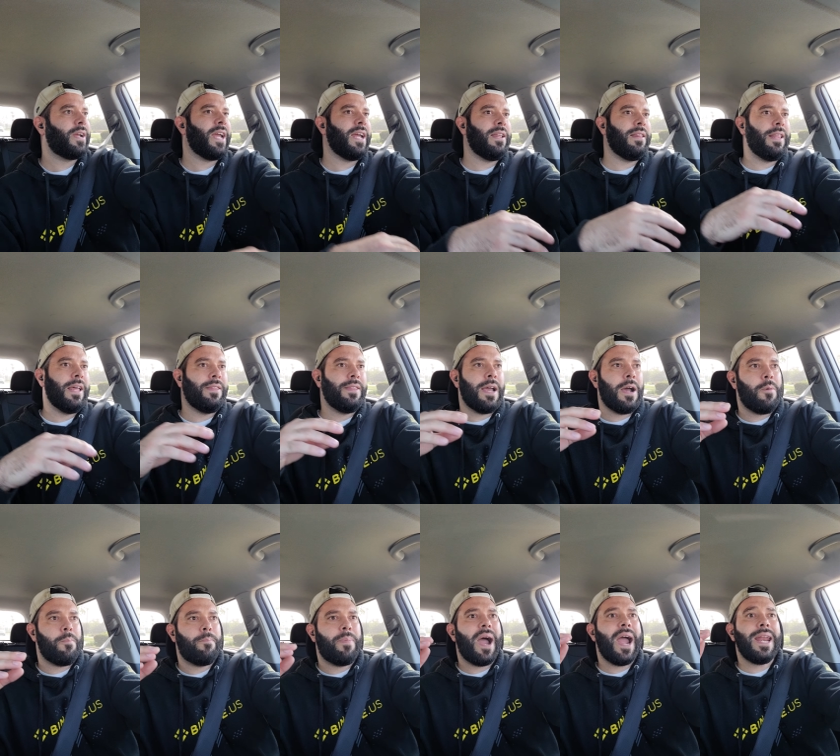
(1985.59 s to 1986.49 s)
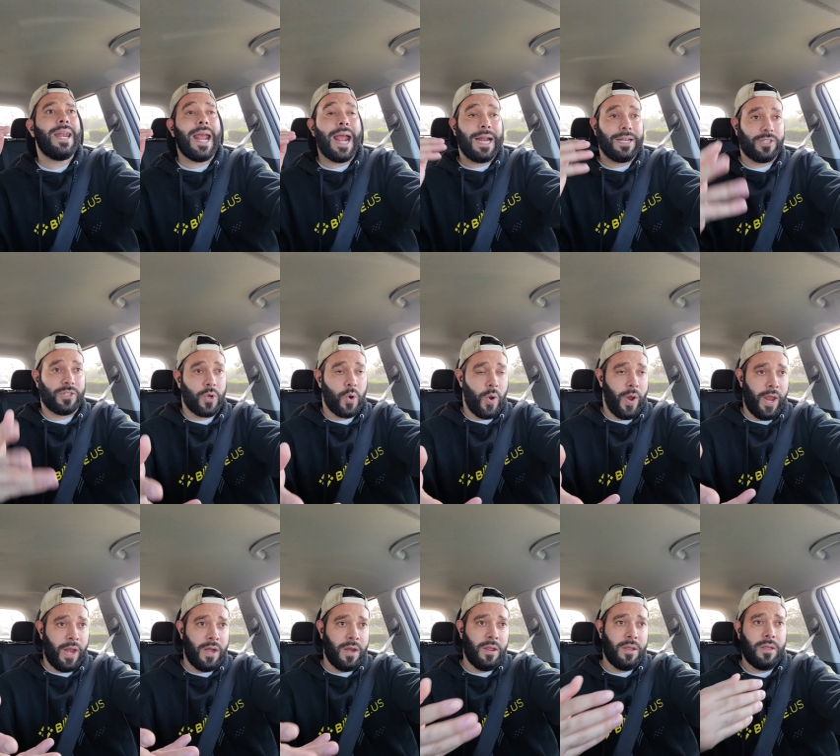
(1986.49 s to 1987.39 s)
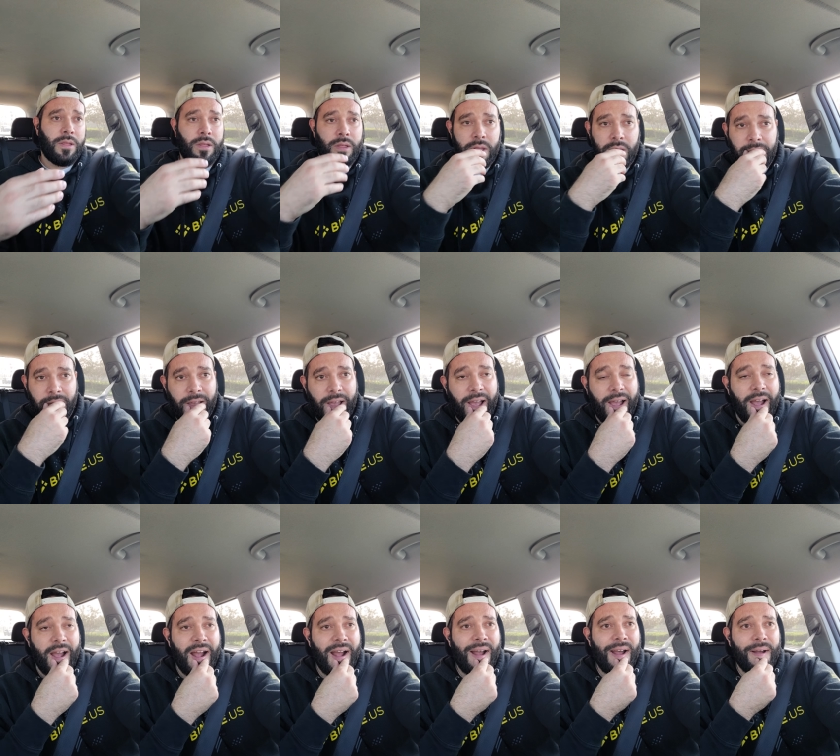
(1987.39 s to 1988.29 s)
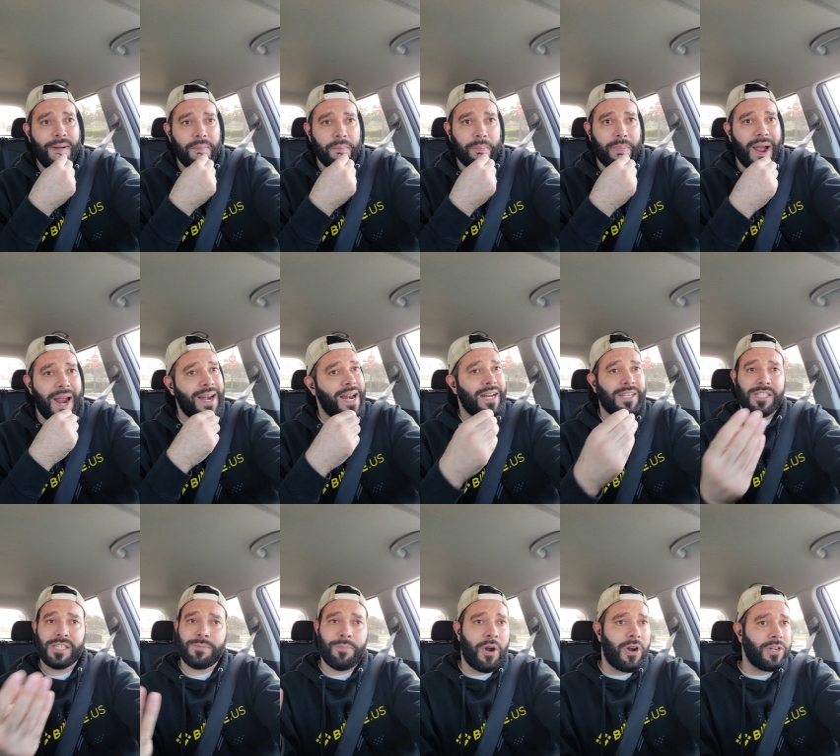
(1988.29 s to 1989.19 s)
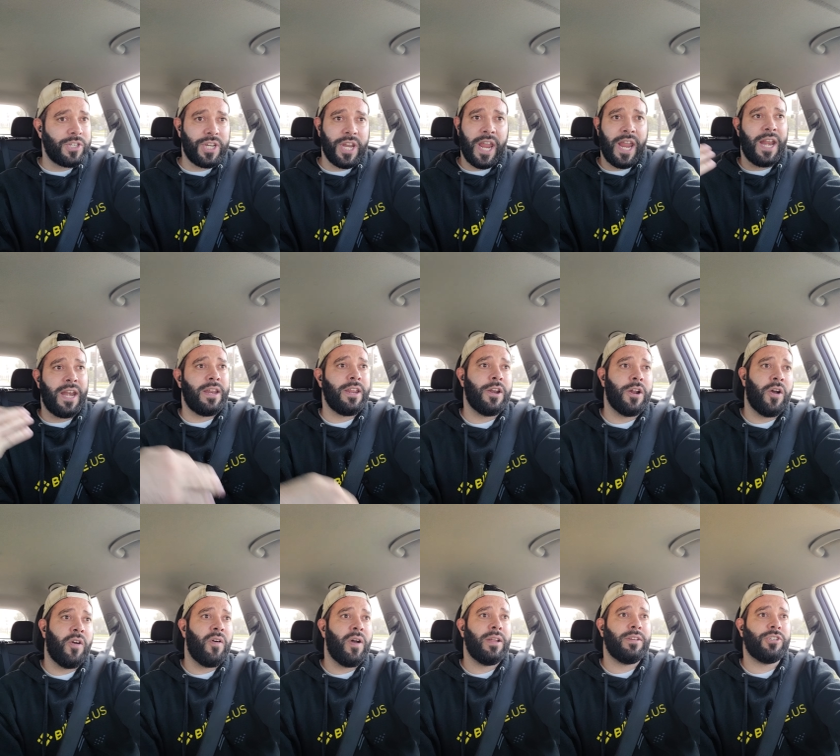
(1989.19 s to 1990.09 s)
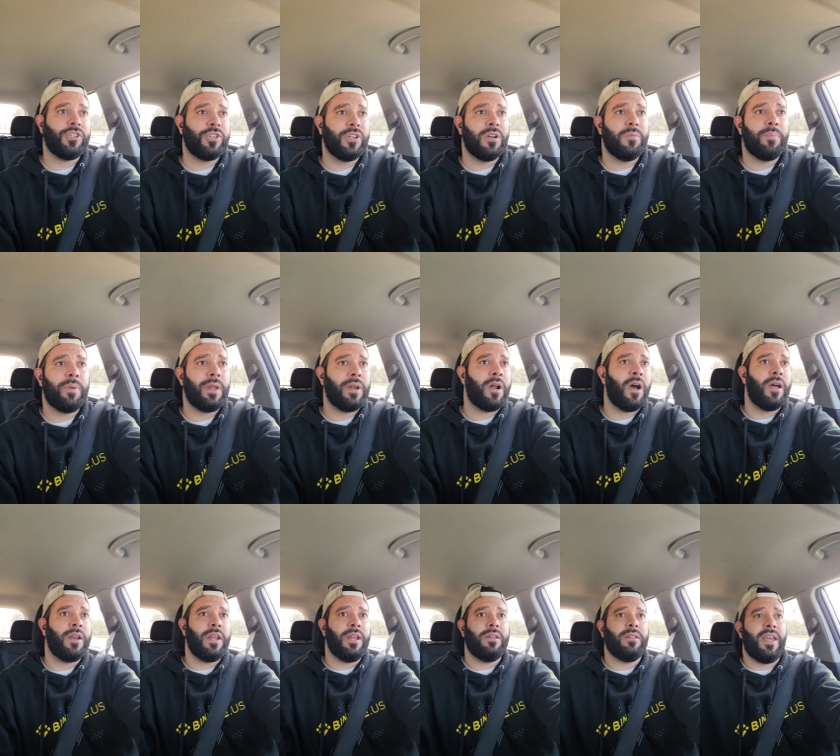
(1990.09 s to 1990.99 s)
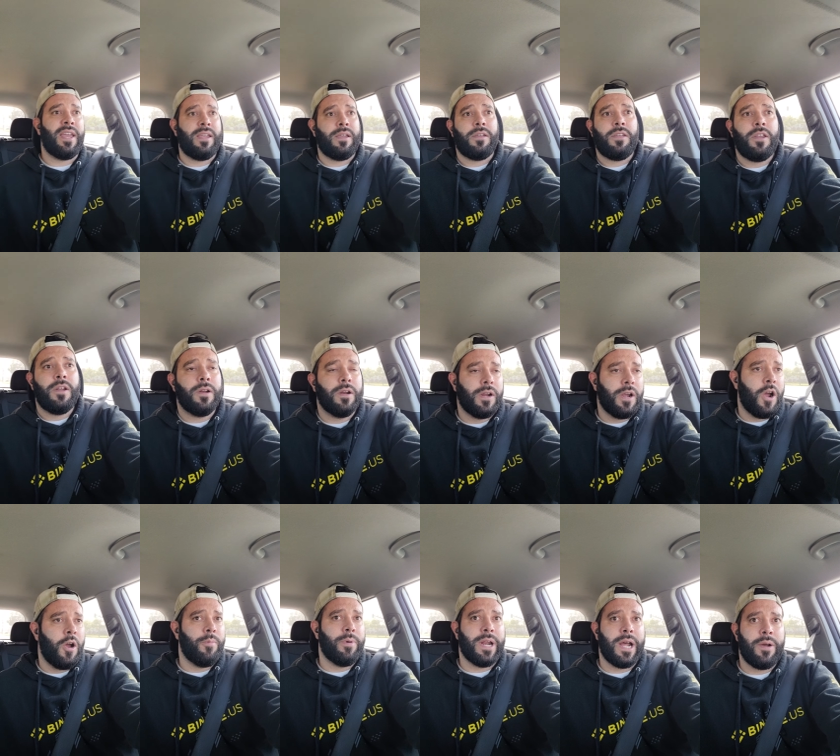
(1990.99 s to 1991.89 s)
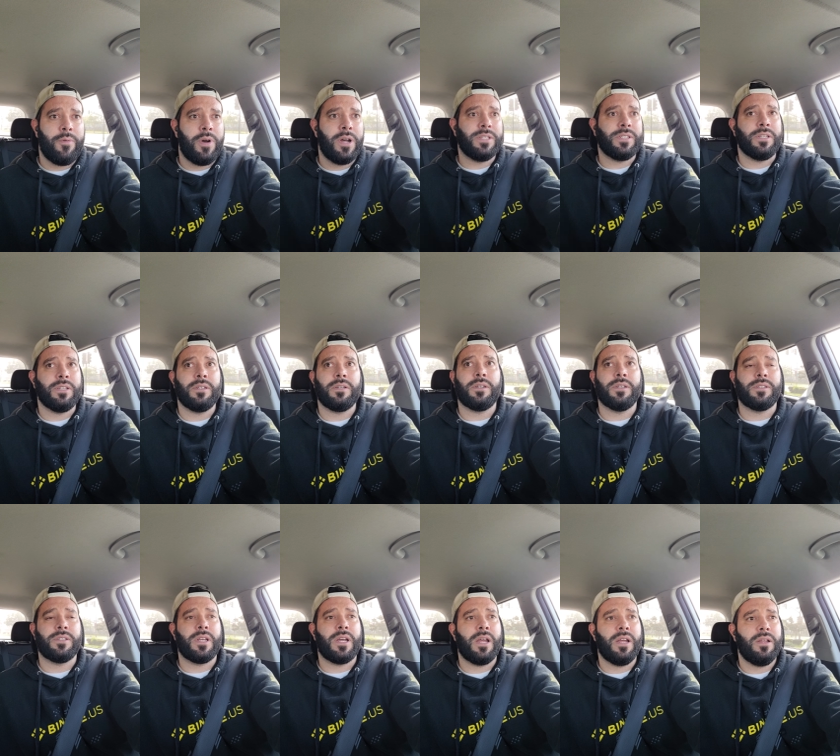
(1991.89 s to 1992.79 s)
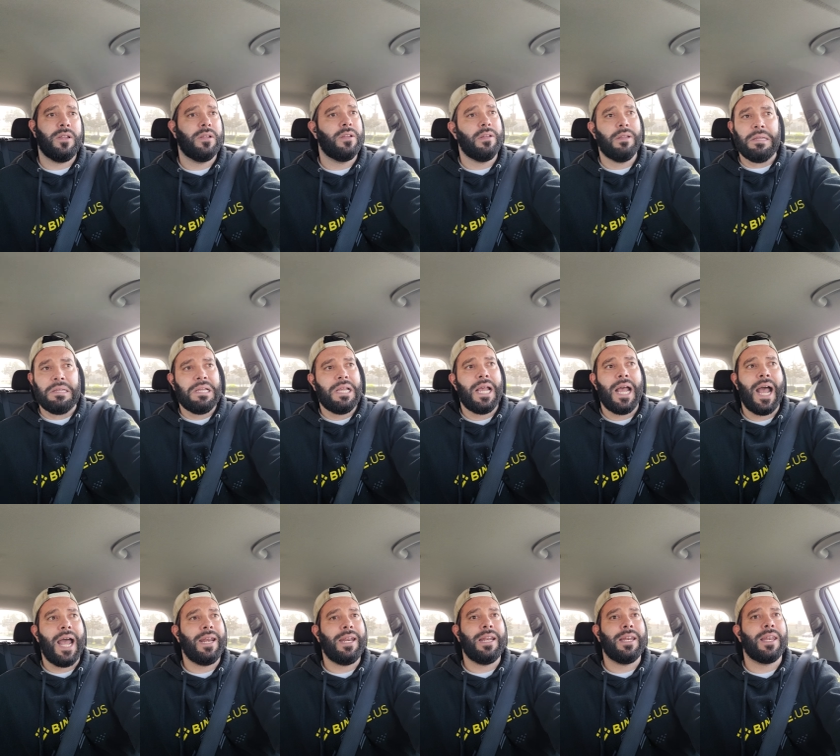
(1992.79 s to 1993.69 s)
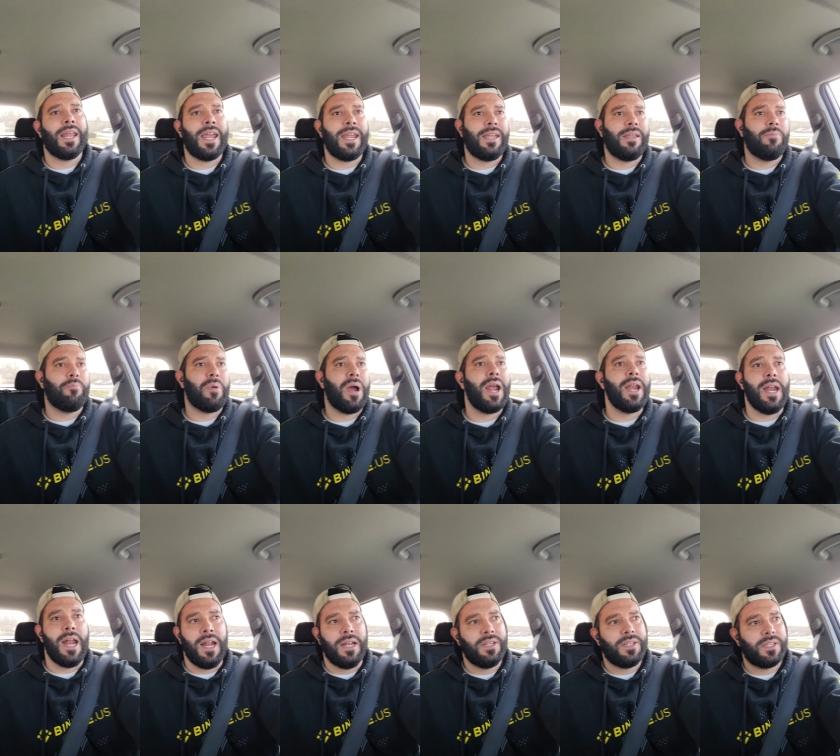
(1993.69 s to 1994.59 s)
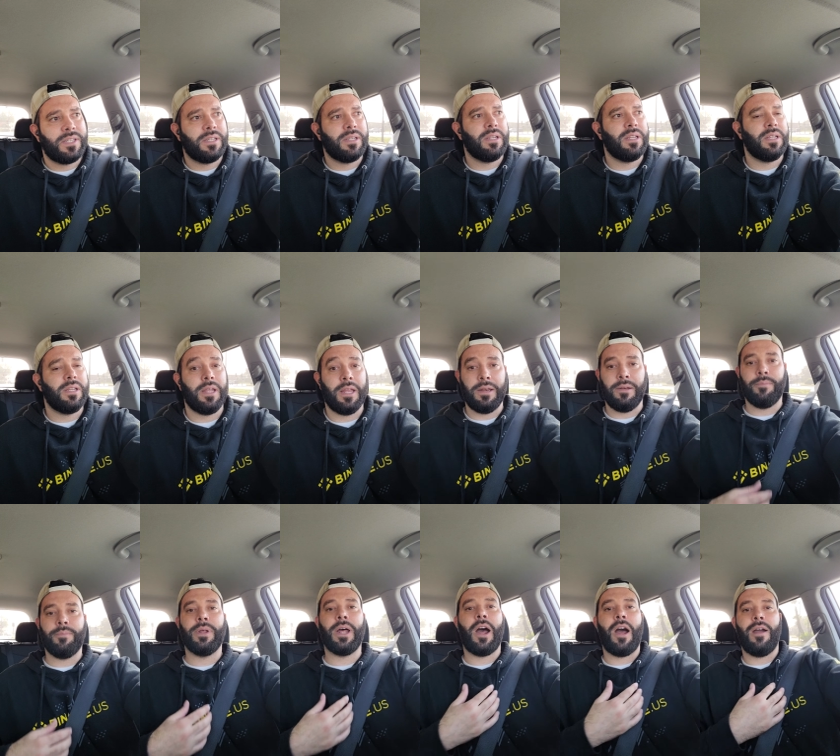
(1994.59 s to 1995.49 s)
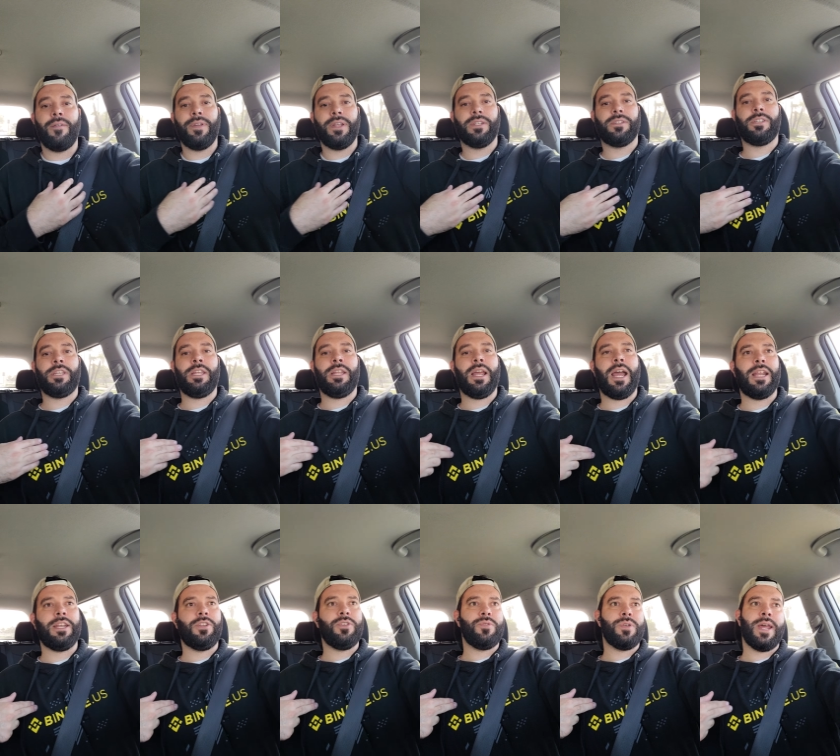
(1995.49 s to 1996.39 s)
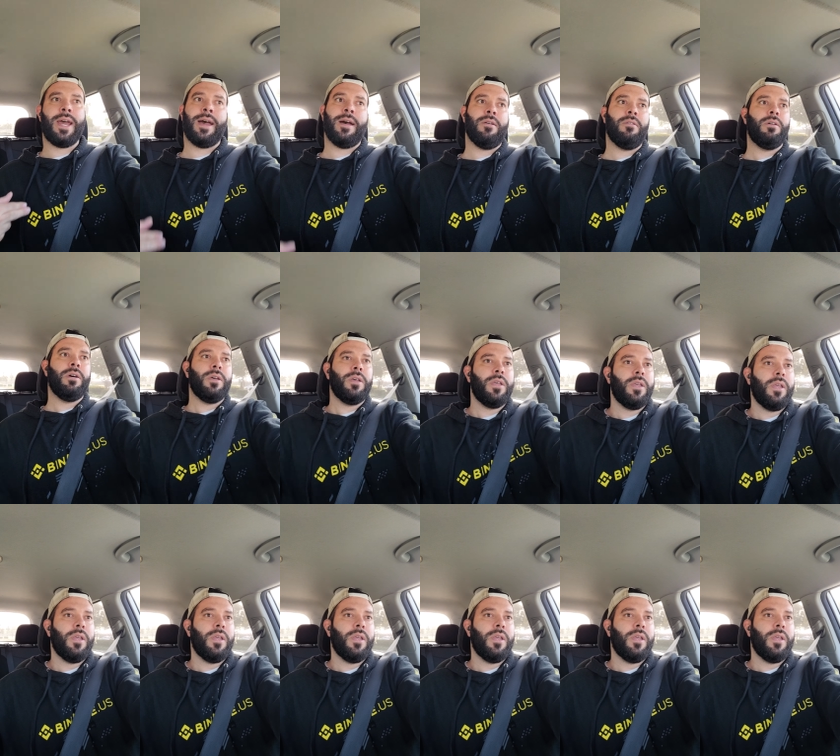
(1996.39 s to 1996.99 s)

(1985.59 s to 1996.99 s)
Okay, and then now Binance Coin uh, Binance Smart Chain, you know, I should have been on it like a year ago, but I wasn't because uh, I didn't like Binance, and uh, obviously I do now.